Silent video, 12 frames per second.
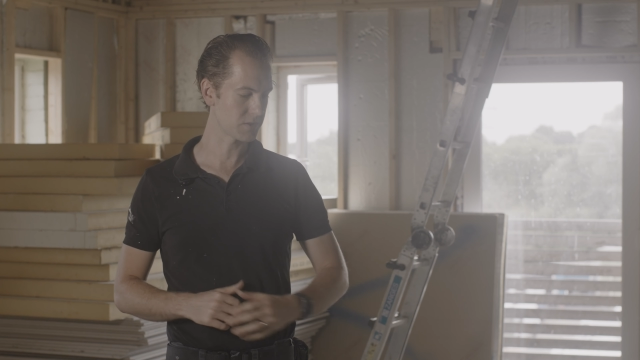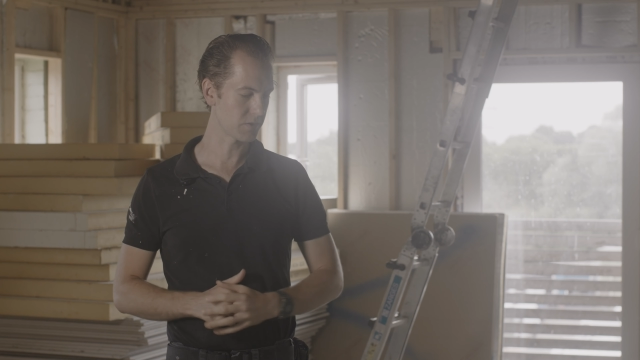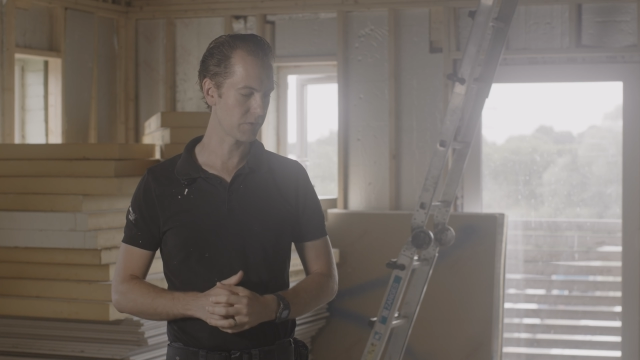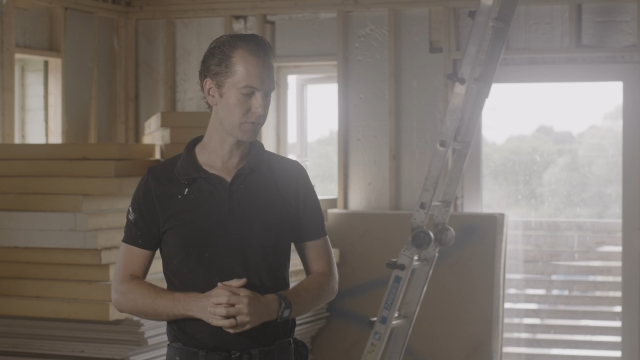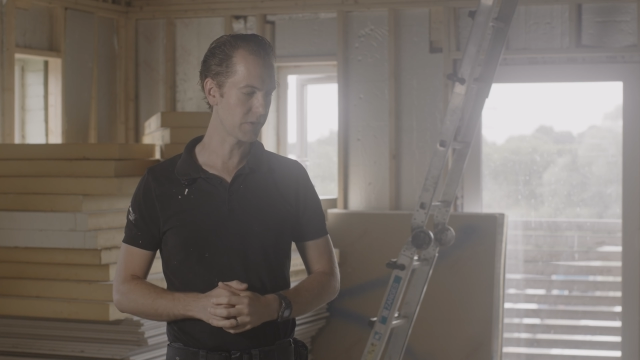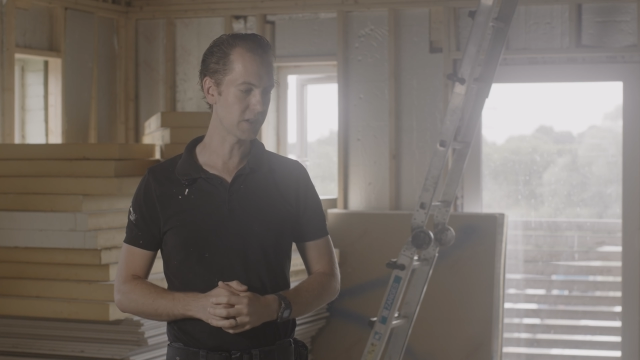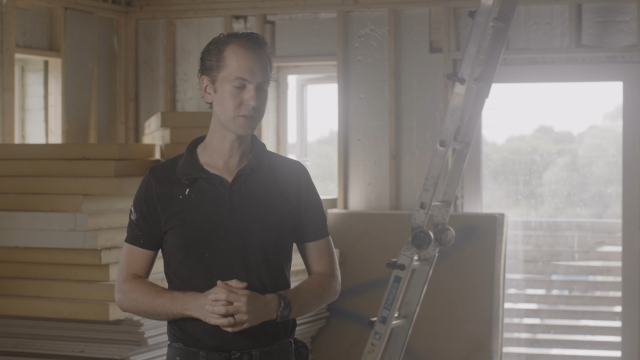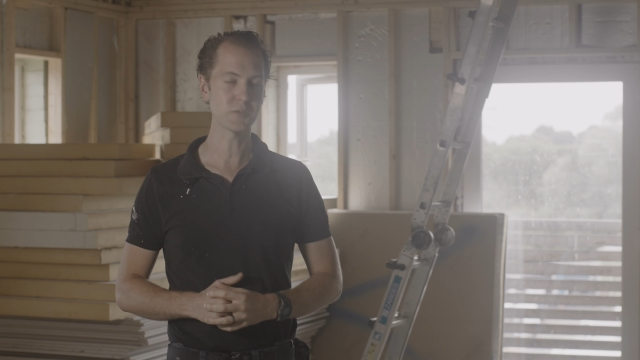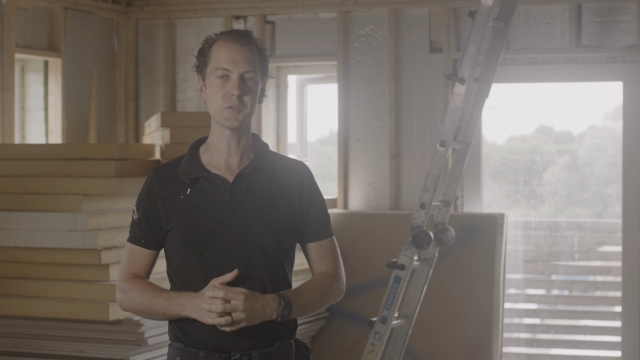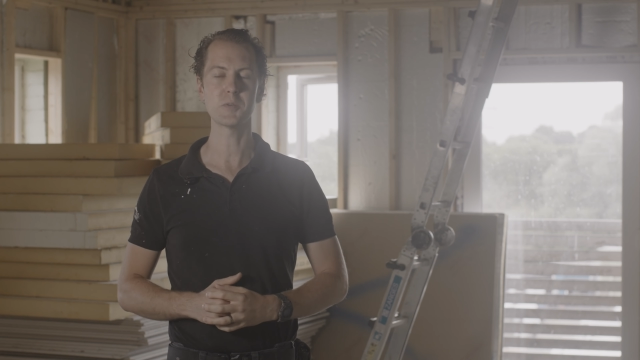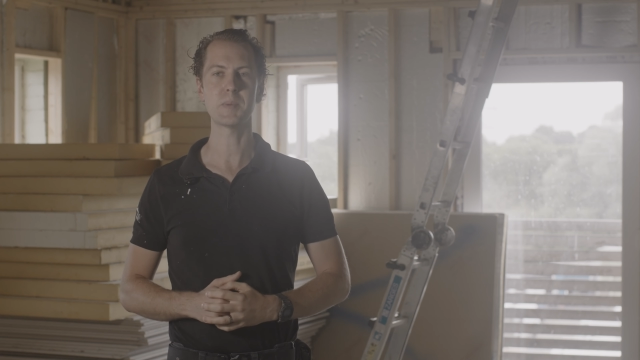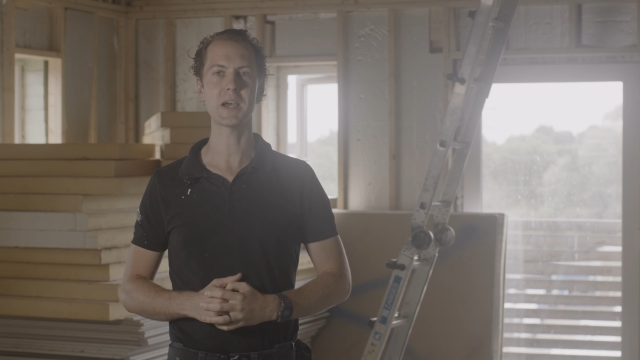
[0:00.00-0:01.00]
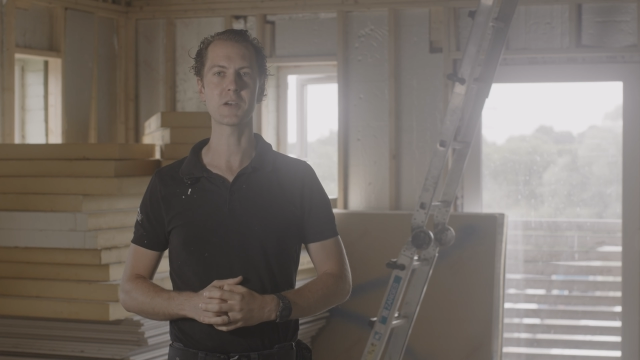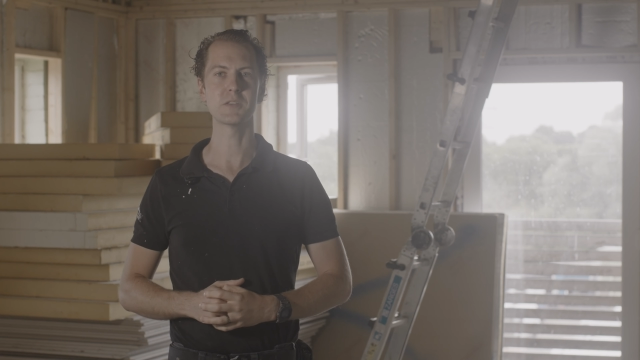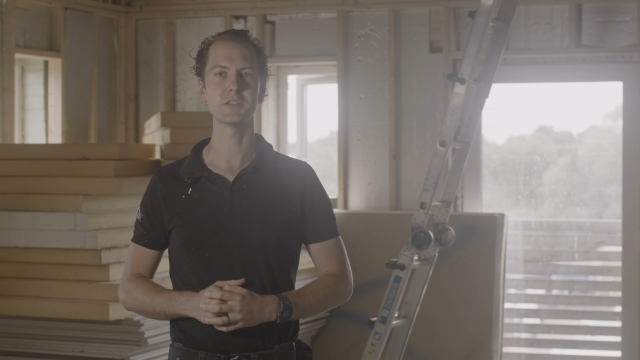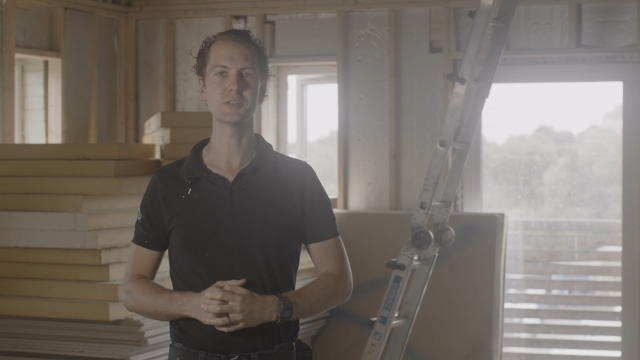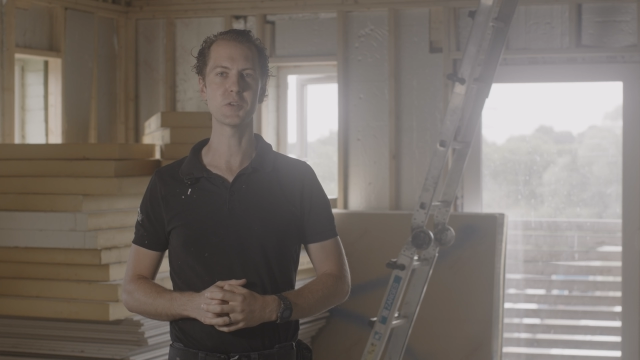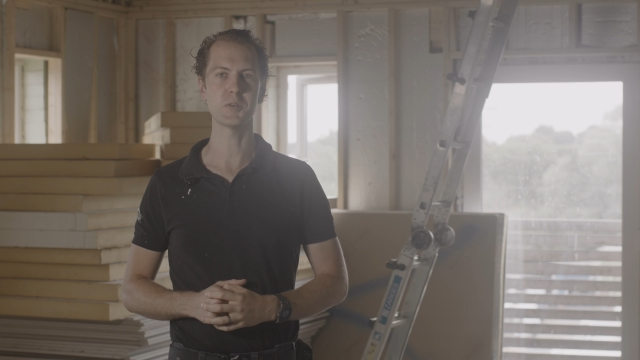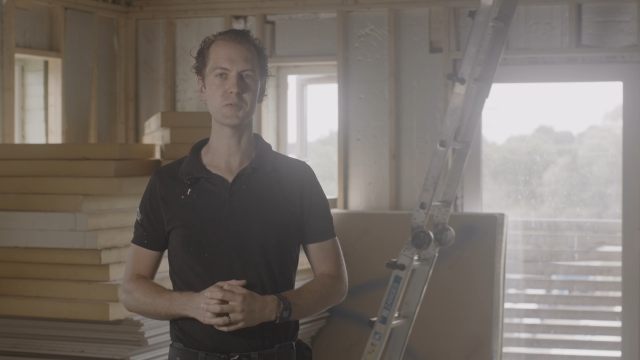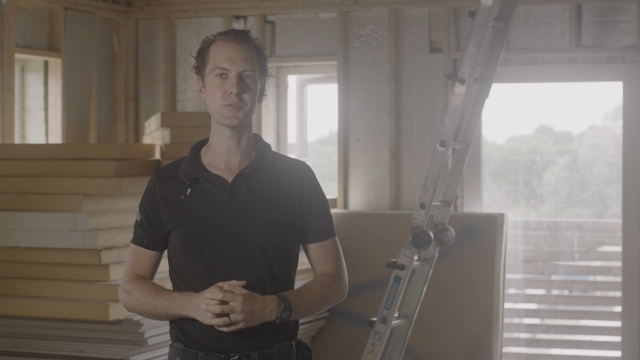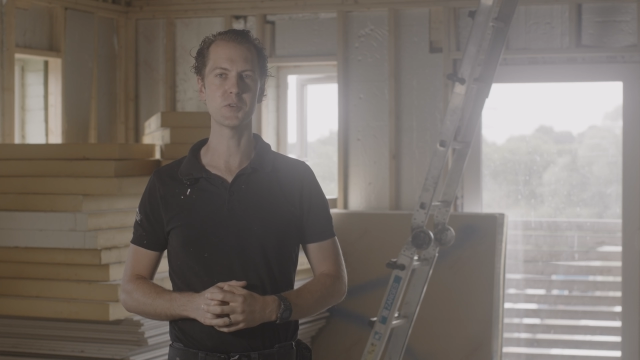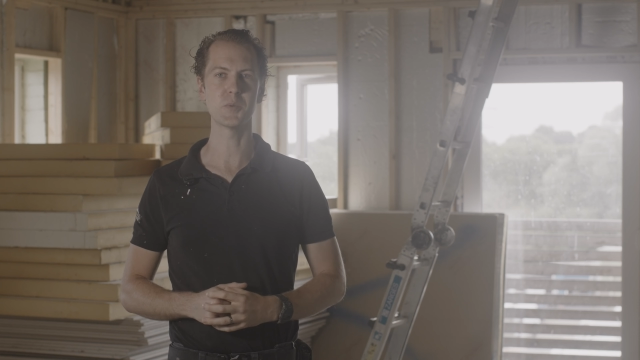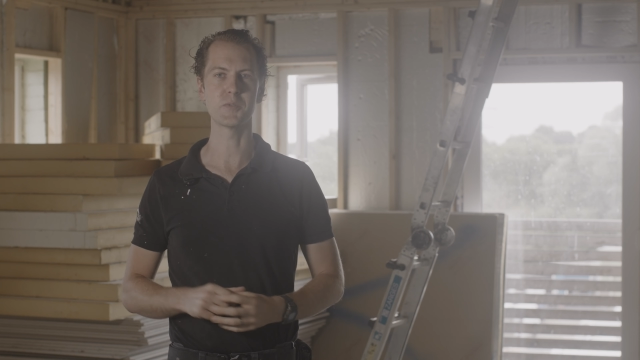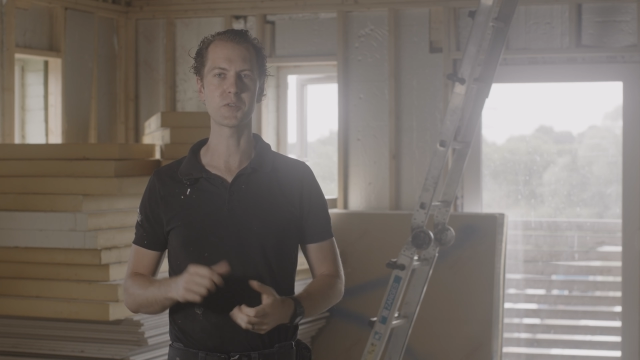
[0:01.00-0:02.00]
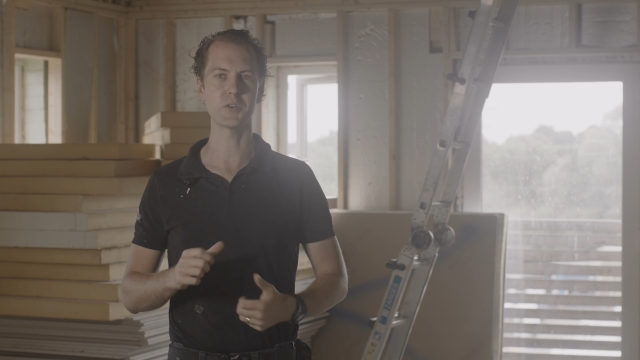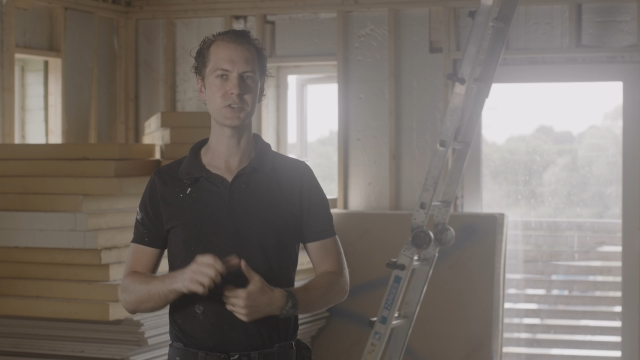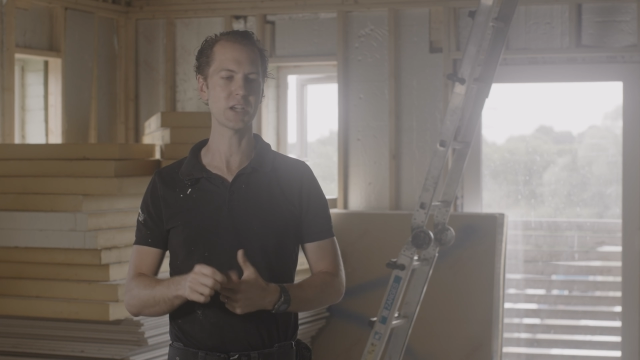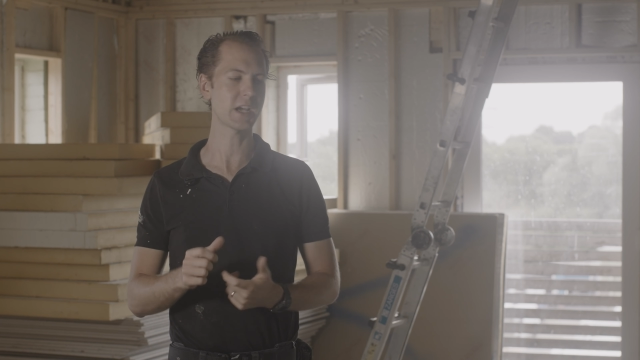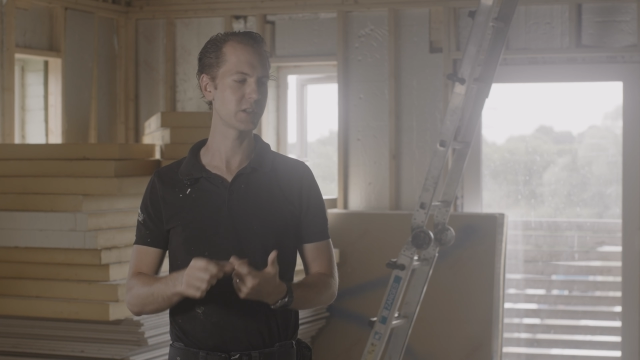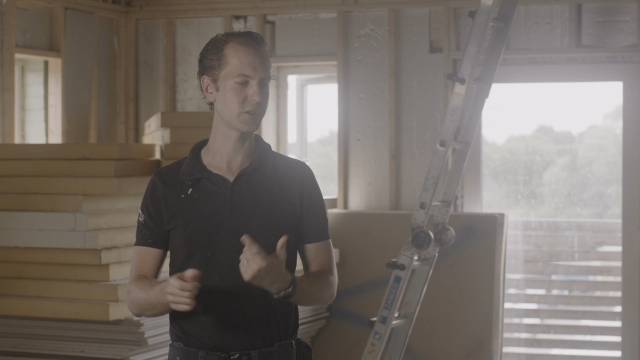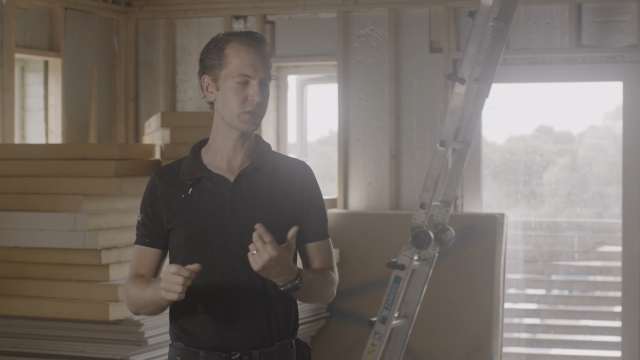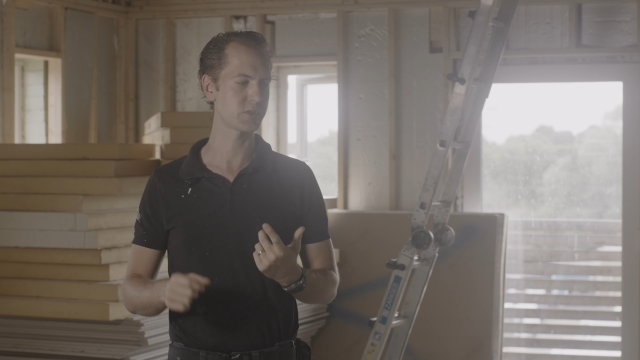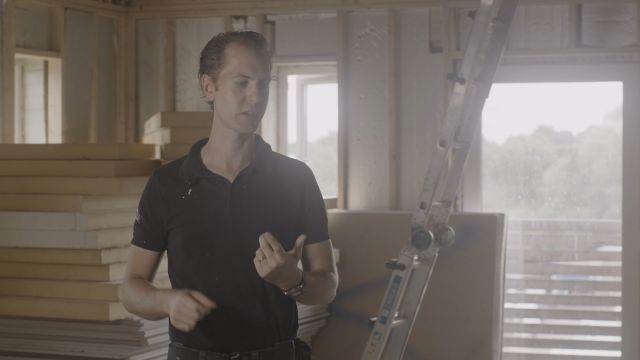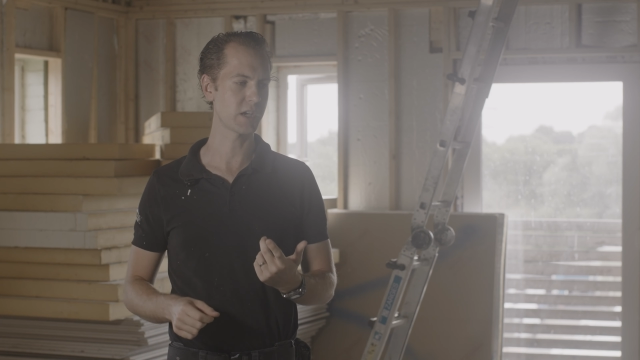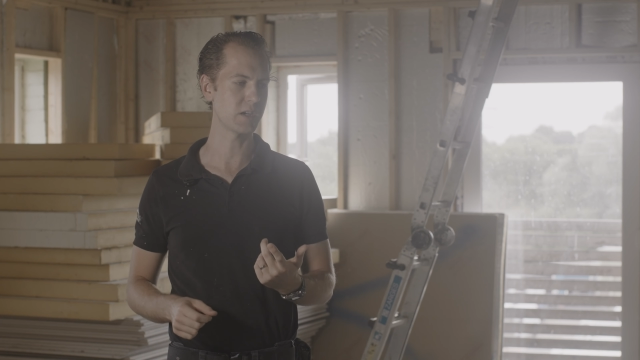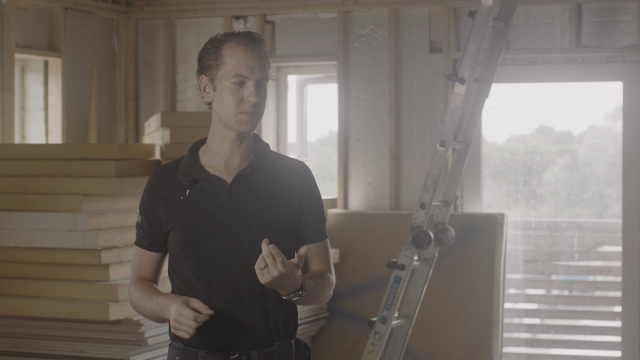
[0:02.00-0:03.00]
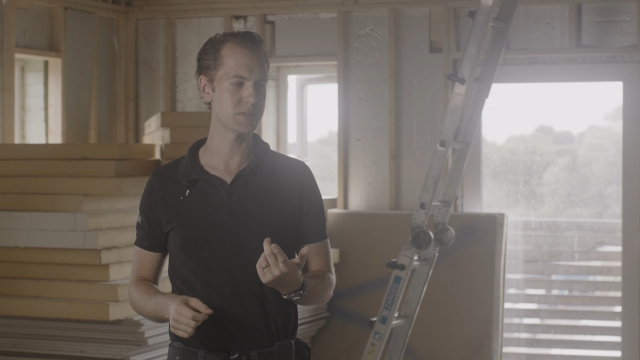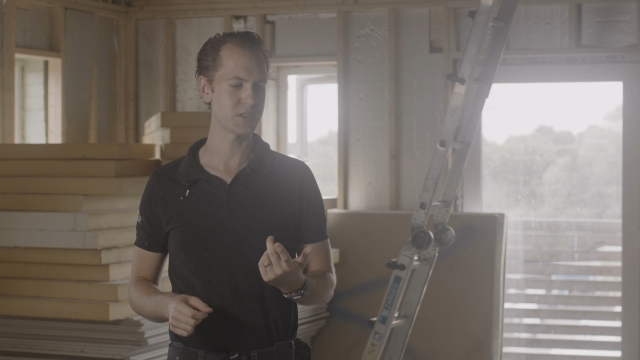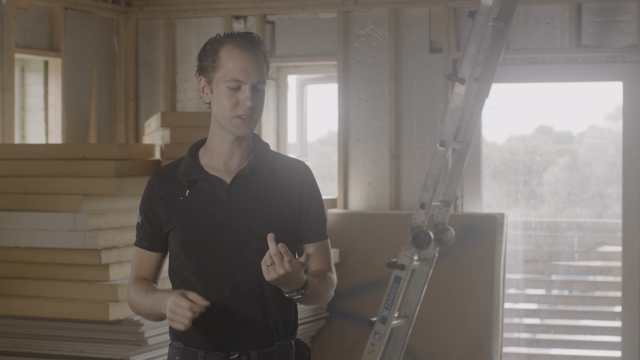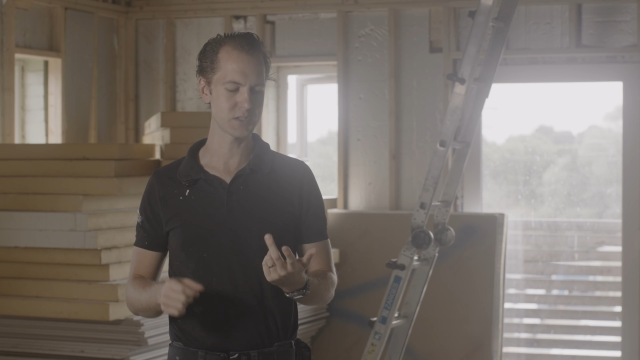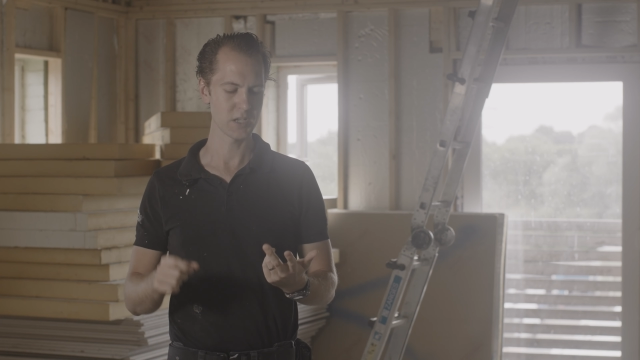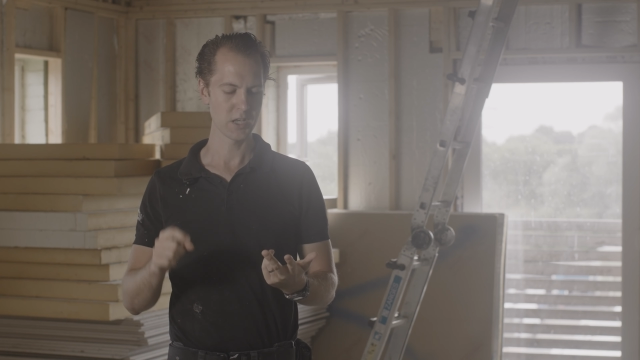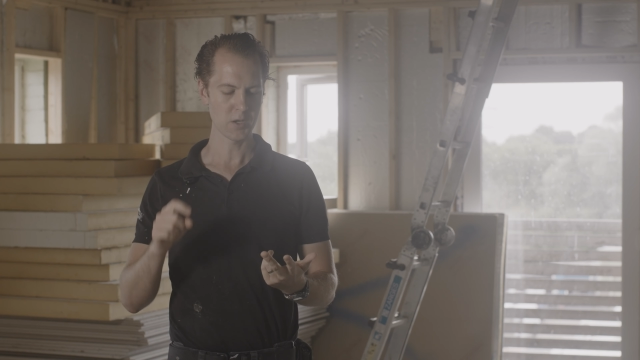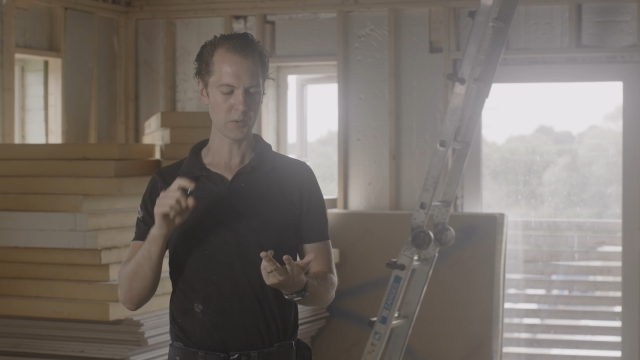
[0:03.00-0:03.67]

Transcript: us on the first floor are back on this top floor. We've got Jack and Josh, the carpenters.